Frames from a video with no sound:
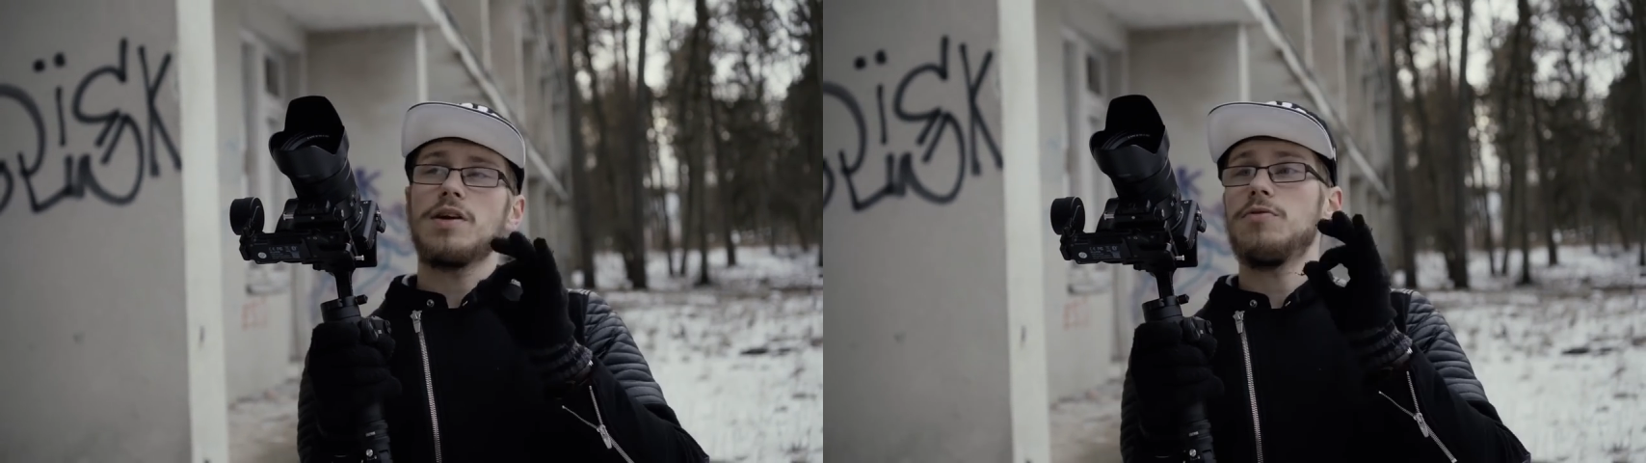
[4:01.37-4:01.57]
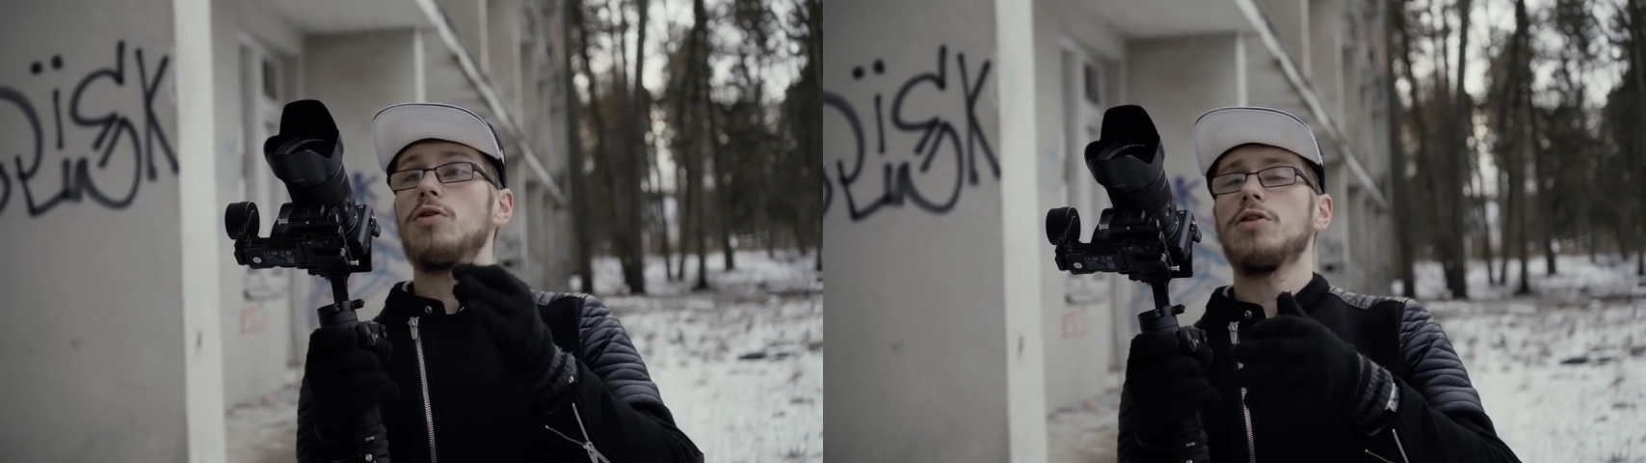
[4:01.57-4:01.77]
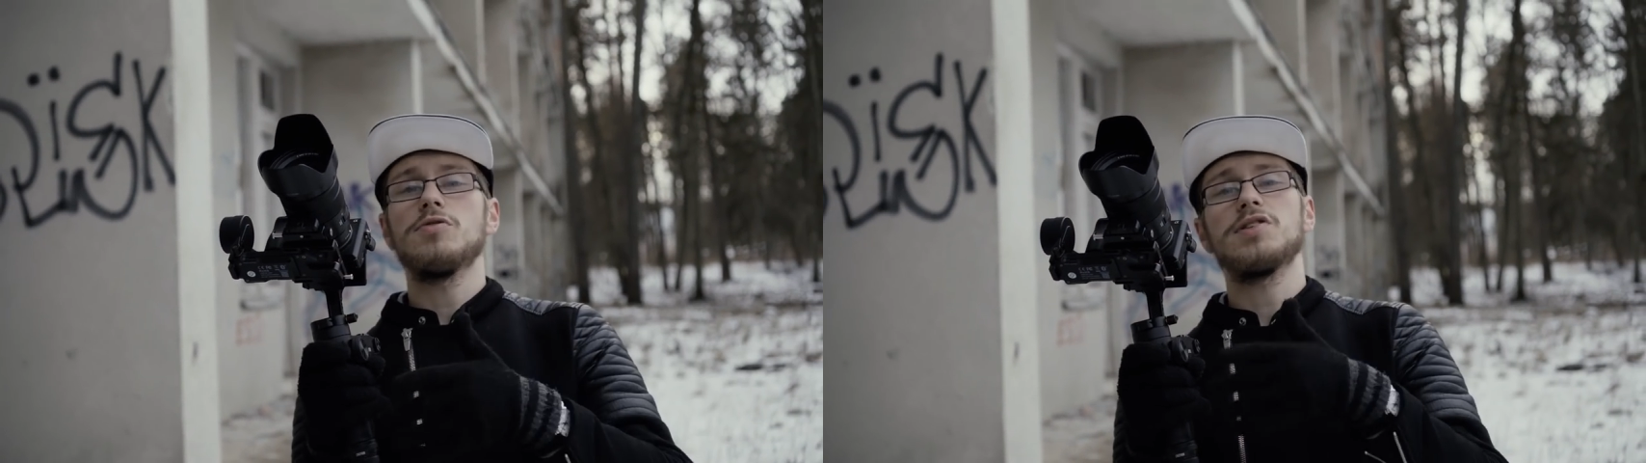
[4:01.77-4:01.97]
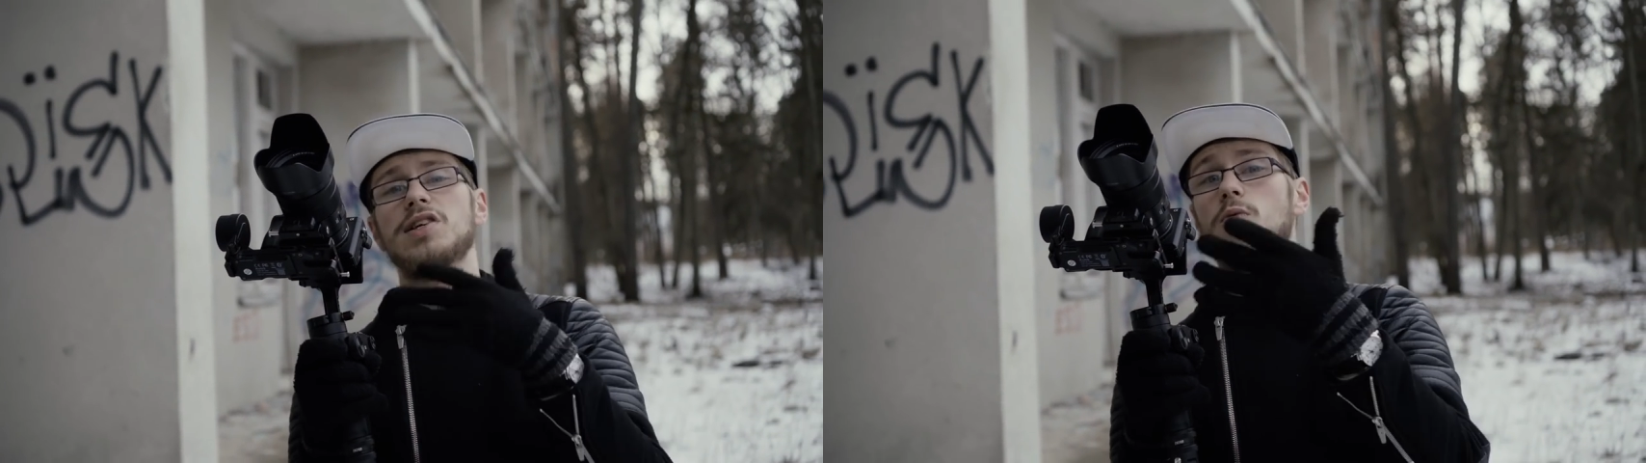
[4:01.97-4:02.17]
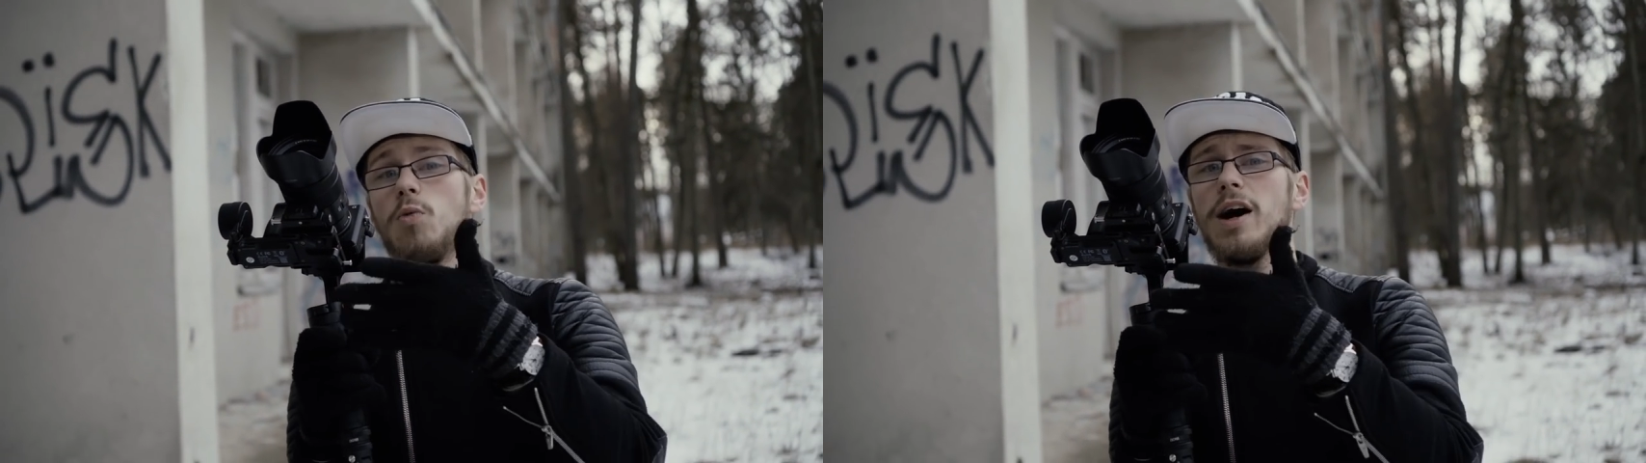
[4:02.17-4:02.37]
If you're
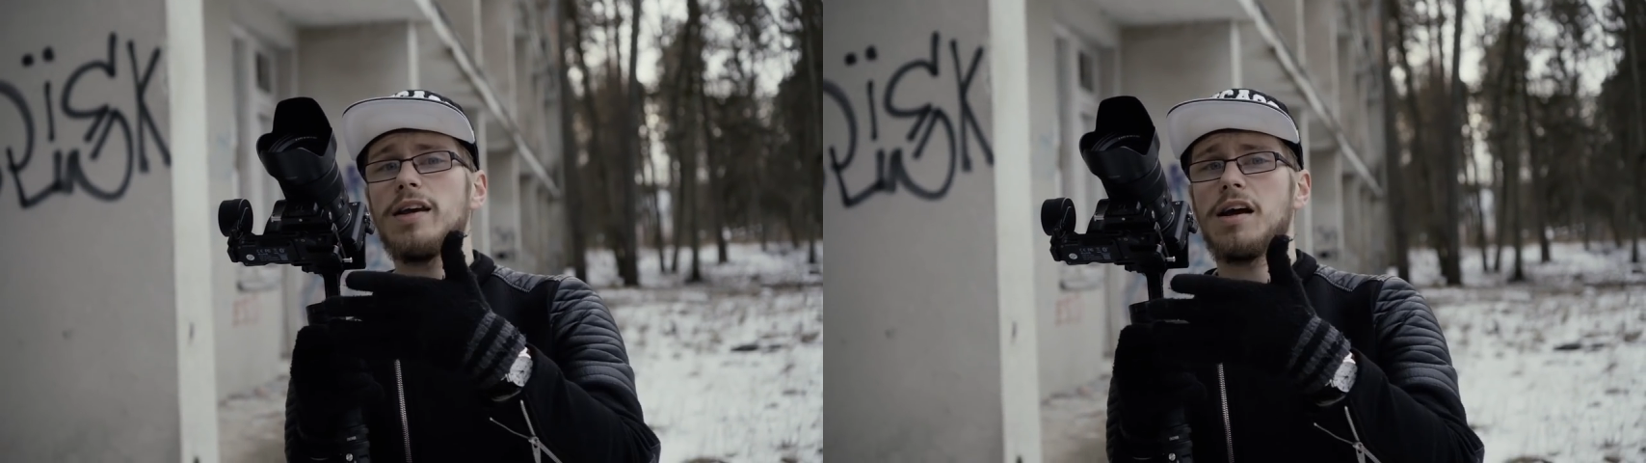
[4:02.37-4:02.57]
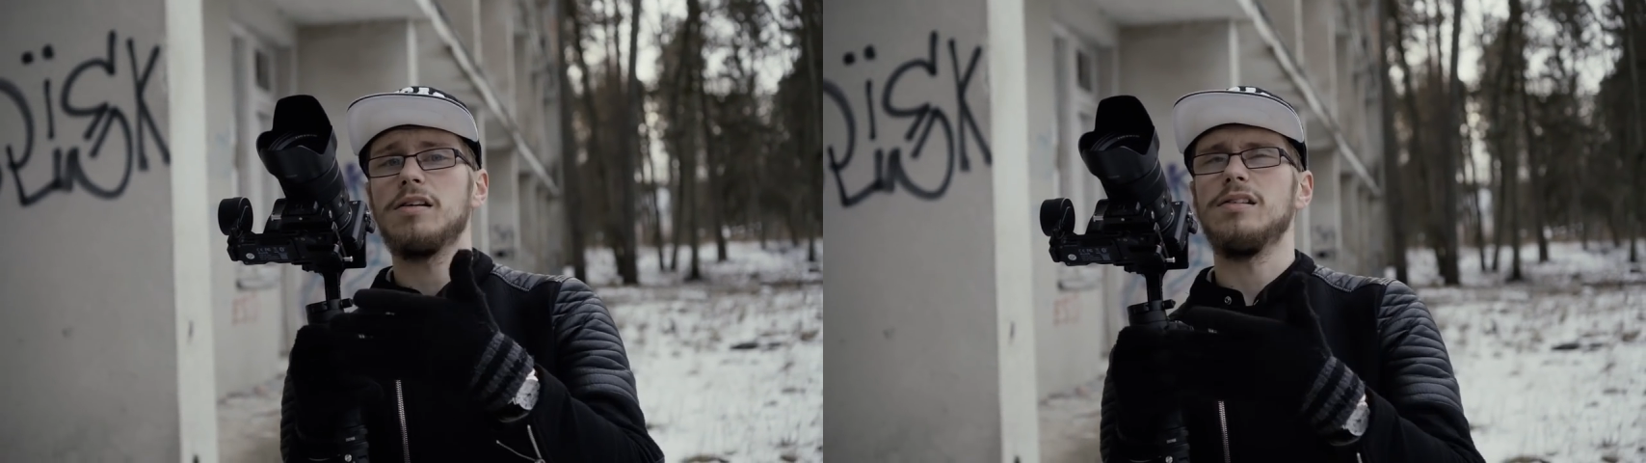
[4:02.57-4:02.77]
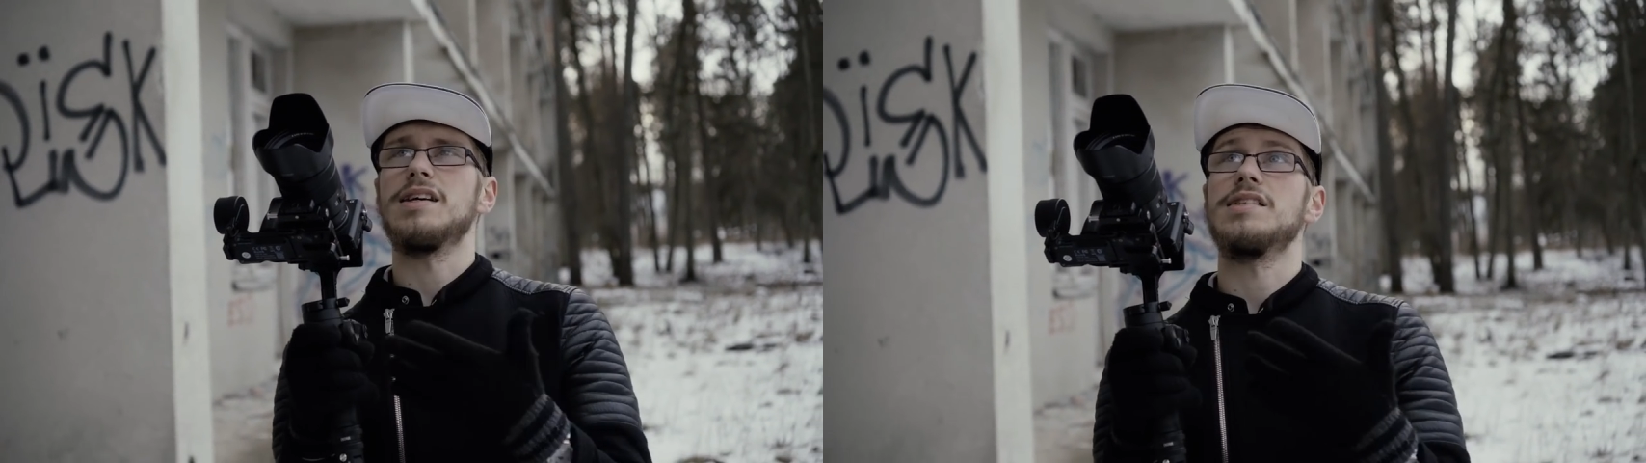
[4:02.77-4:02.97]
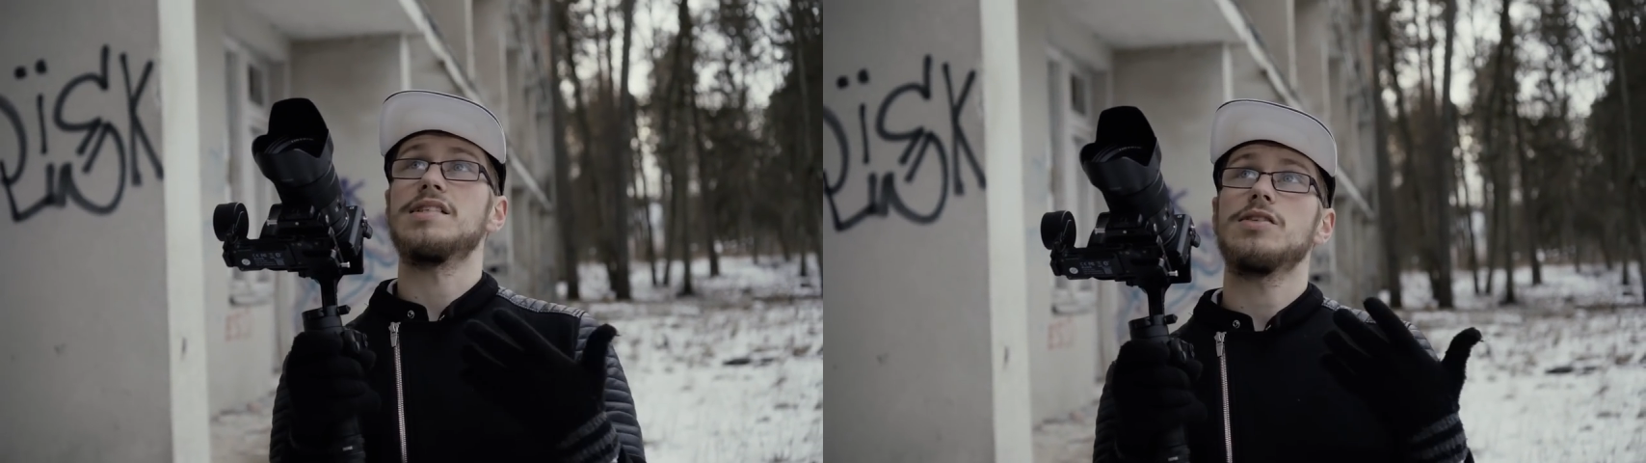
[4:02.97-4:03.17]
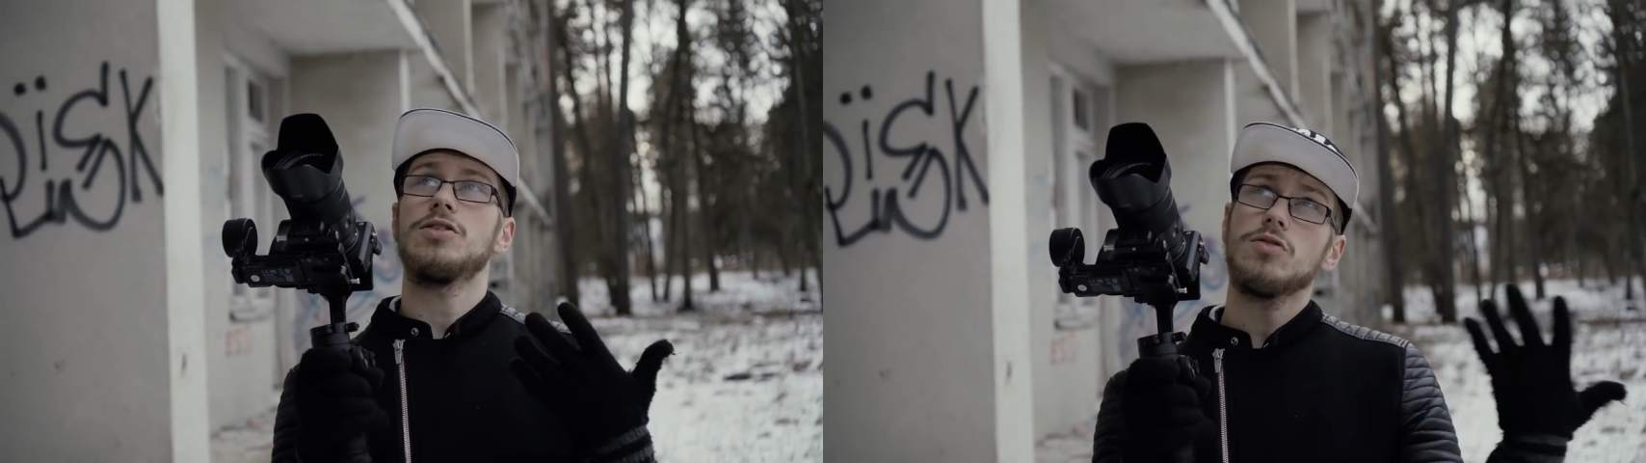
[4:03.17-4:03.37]
using a wide angle lens,